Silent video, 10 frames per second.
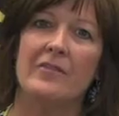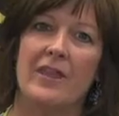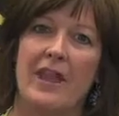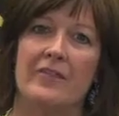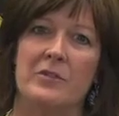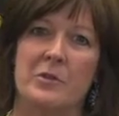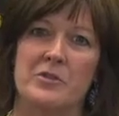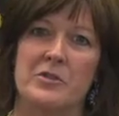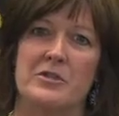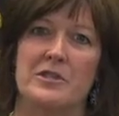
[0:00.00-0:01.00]
of Kathy
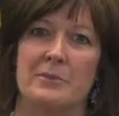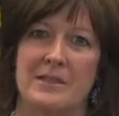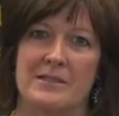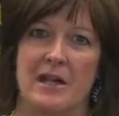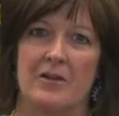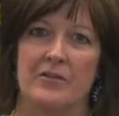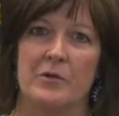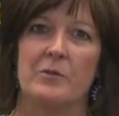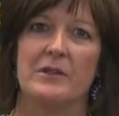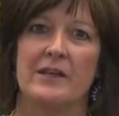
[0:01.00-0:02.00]
Boshier's and myself,
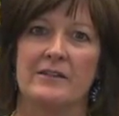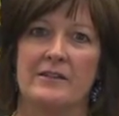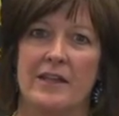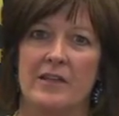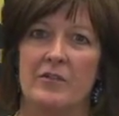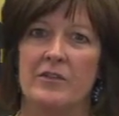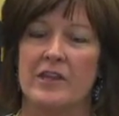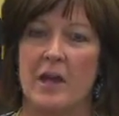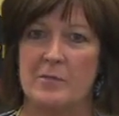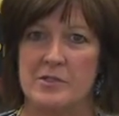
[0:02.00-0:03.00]
we would like to thank you for
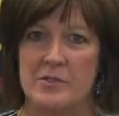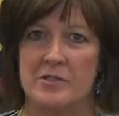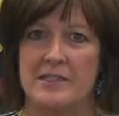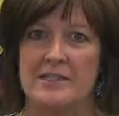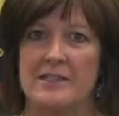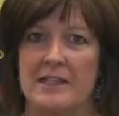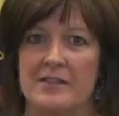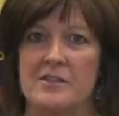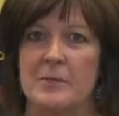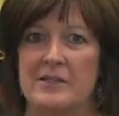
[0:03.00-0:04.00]
the opportunity to get
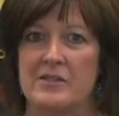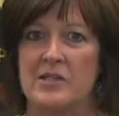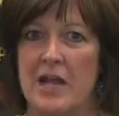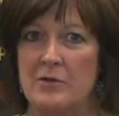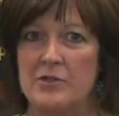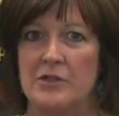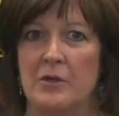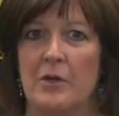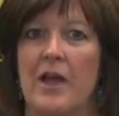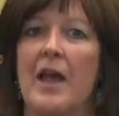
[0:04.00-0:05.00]
this message out to
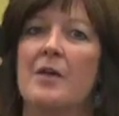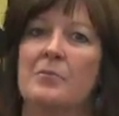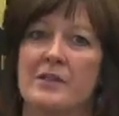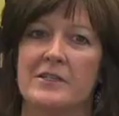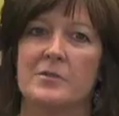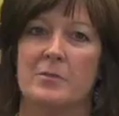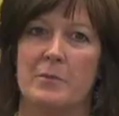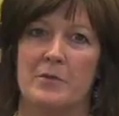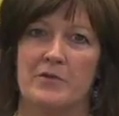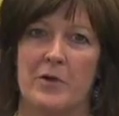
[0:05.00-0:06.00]
you, and please
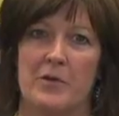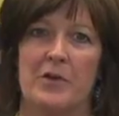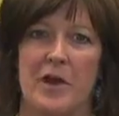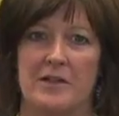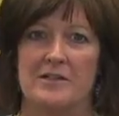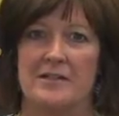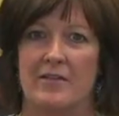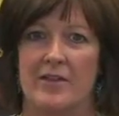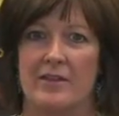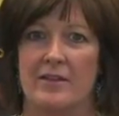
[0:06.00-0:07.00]
remember to vote on August
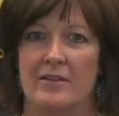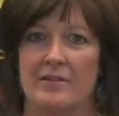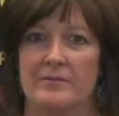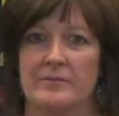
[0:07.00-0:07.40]
7th.